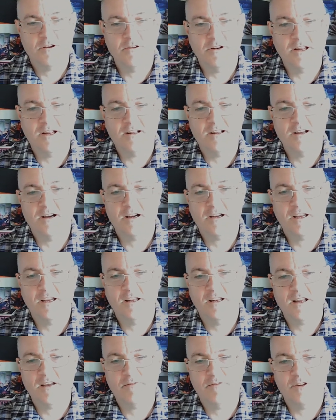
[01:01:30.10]
Clarkin,
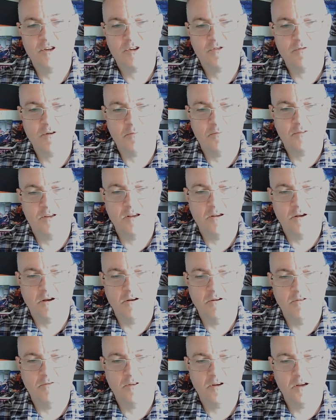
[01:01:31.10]
having swapped it
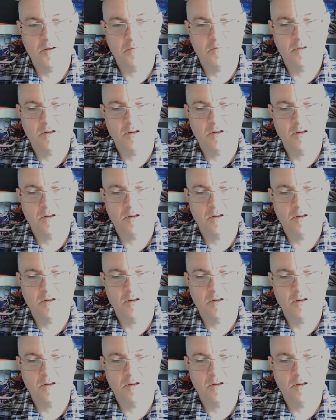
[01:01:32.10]
over,